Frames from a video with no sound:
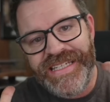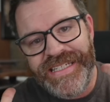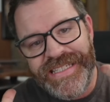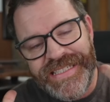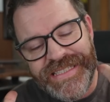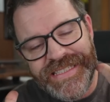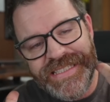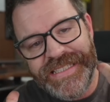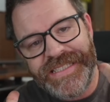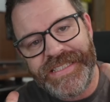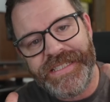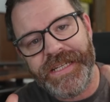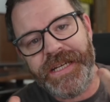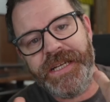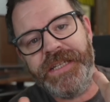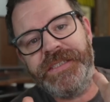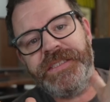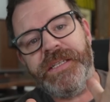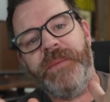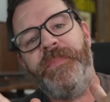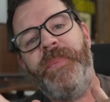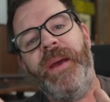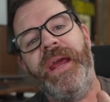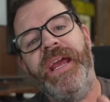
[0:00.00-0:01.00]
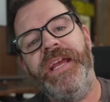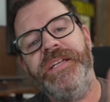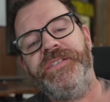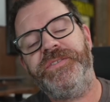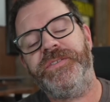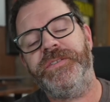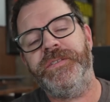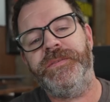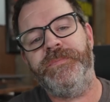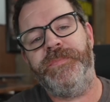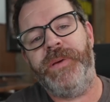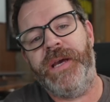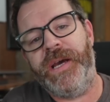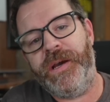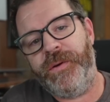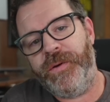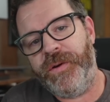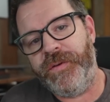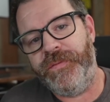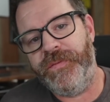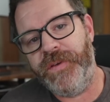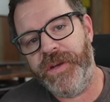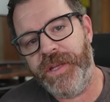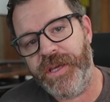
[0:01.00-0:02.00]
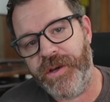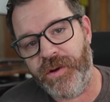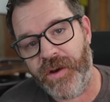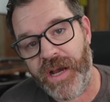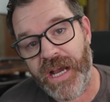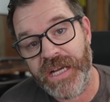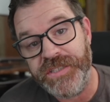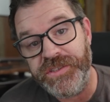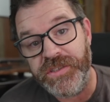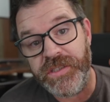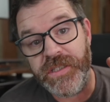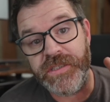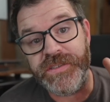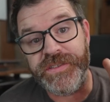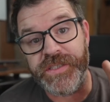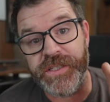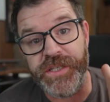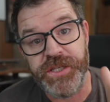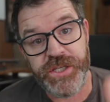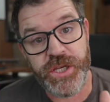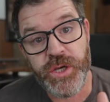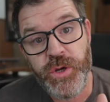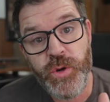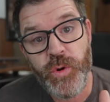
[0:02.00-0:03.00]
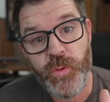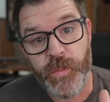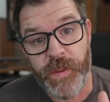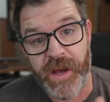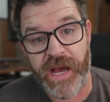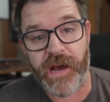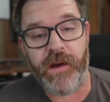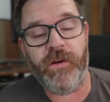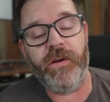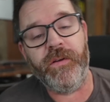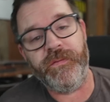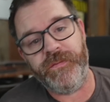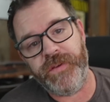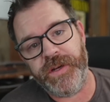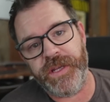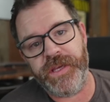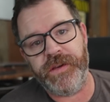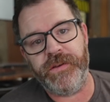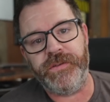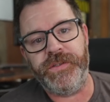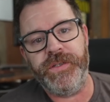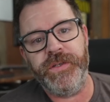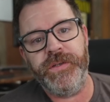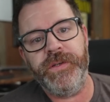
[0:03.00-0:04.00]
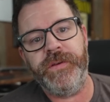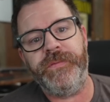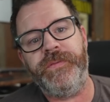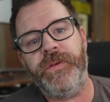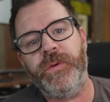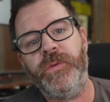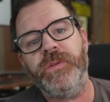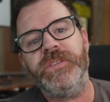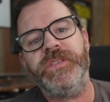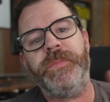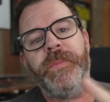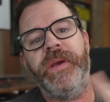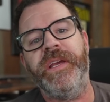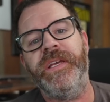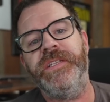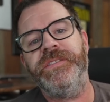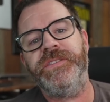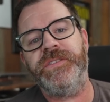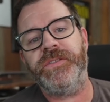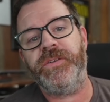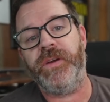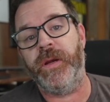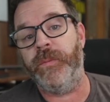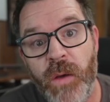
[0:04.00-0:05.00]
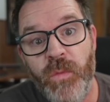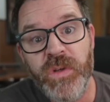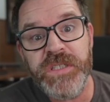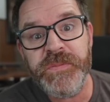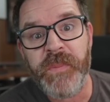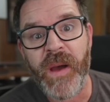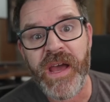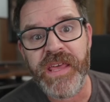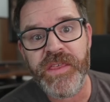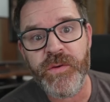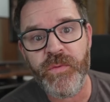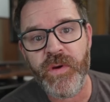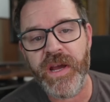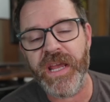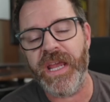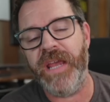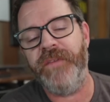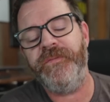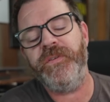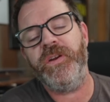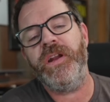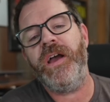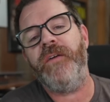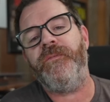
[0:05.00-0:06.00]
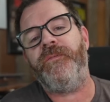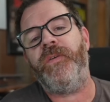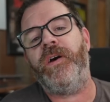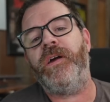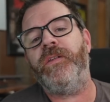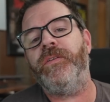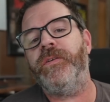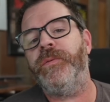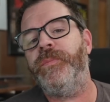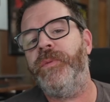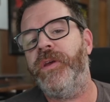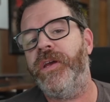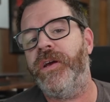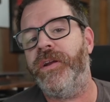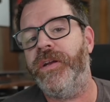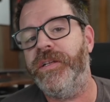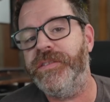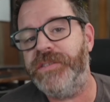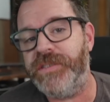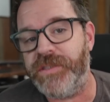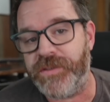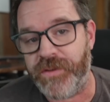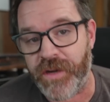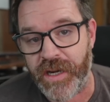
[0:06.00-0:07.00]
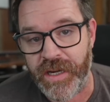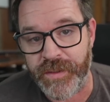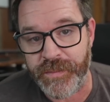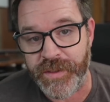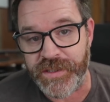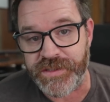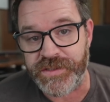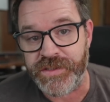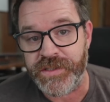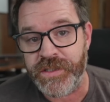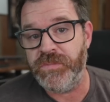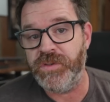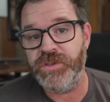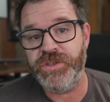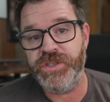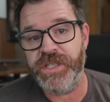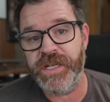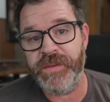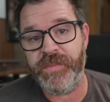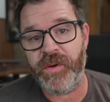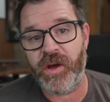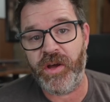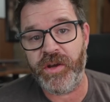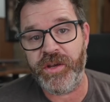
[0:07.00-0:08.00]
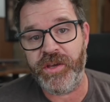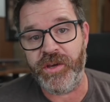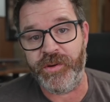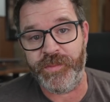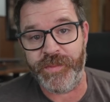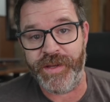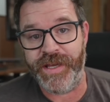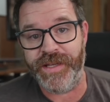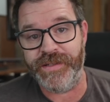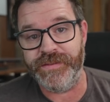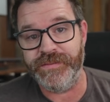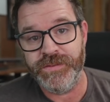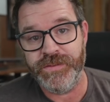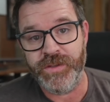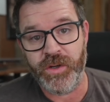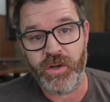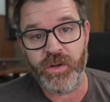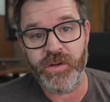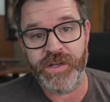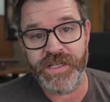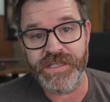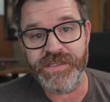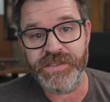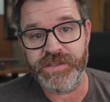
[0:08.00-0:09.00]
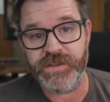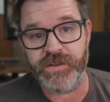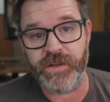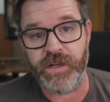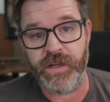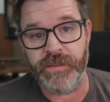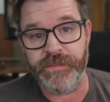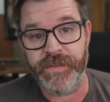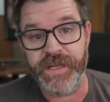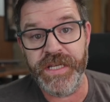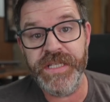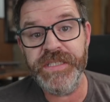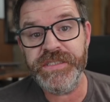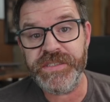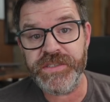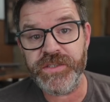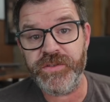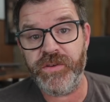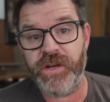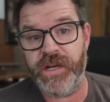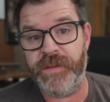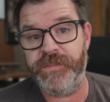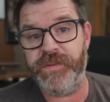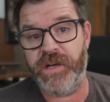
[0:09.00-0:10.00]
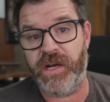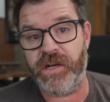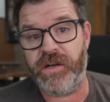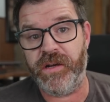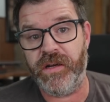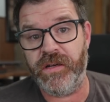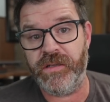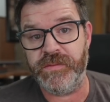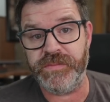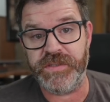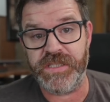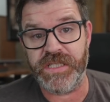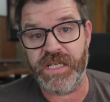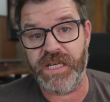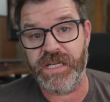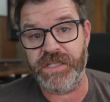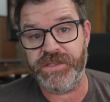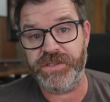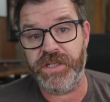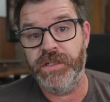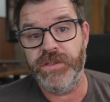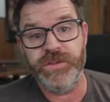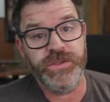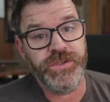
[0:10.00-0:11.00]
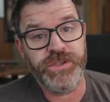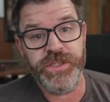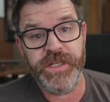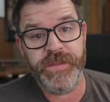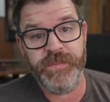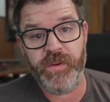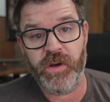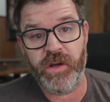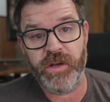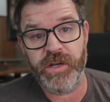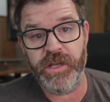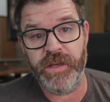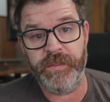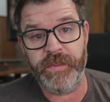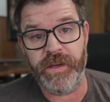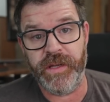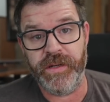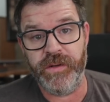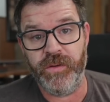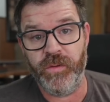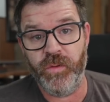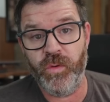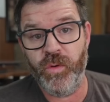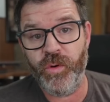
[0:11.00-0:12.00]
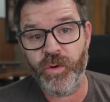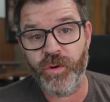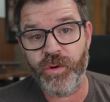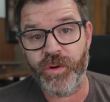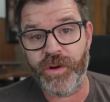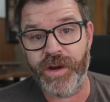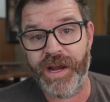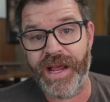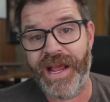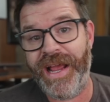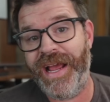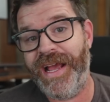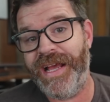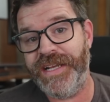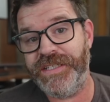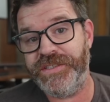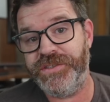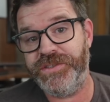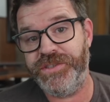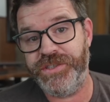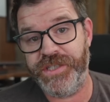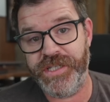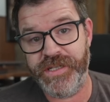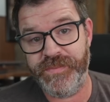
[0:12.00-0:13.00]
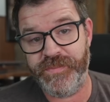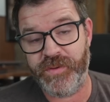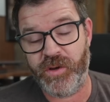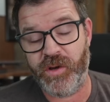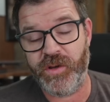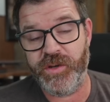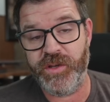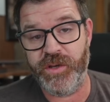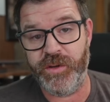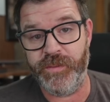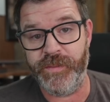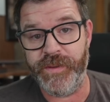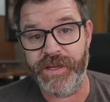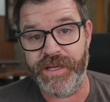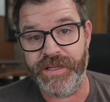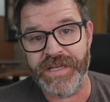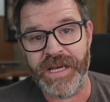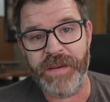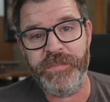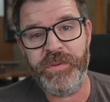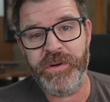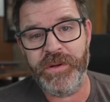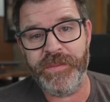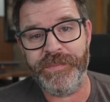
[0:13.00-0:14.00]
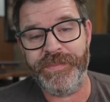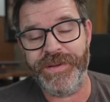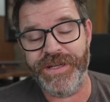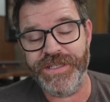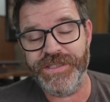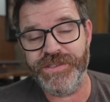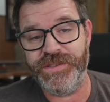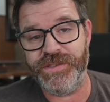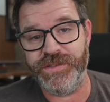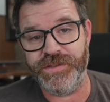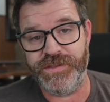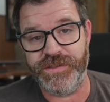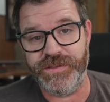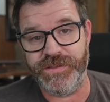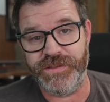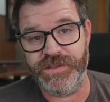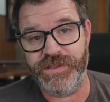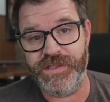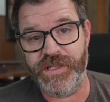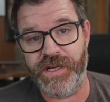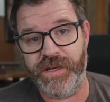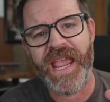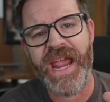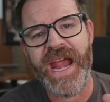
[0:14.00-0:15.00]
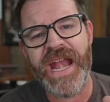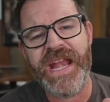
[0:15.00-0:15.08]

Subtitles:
This is a patron-powered video. Actually, it's a you-powered video, too, if you went to my Instagram. Which, by the way, if you're not following me on Instagram, it's cheapaudioman on Instagram. Instagram.com/cheapaudioman or @cheapaudioman. I put up pictures and stuff.